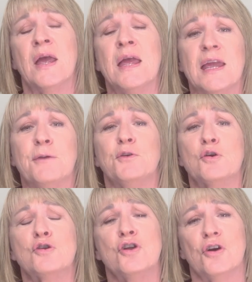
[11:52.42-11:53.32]
if
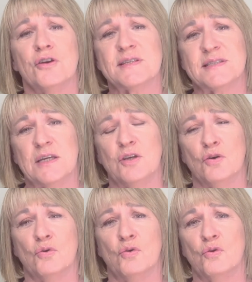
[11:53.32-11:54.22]
you're noticing
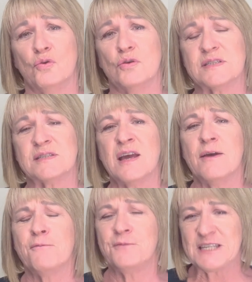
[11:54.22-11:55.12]
your horse
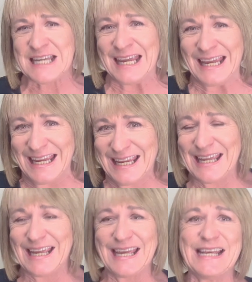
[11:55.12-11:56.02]

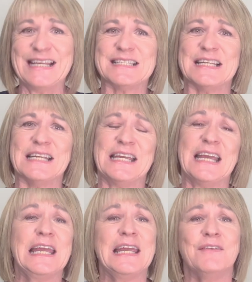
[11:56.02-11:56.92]
fatiguing easily,
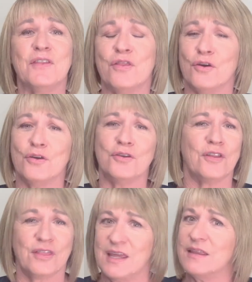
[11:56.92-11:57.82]
even though you
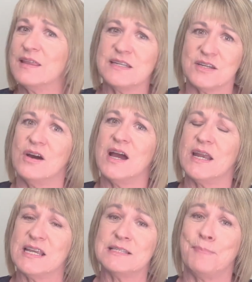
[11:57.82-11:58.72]
think their
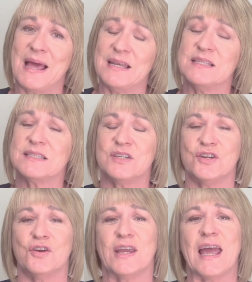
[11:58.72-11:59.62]
diet is balanced
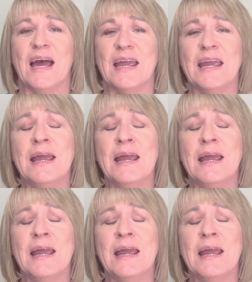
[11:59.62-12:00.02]
and okay,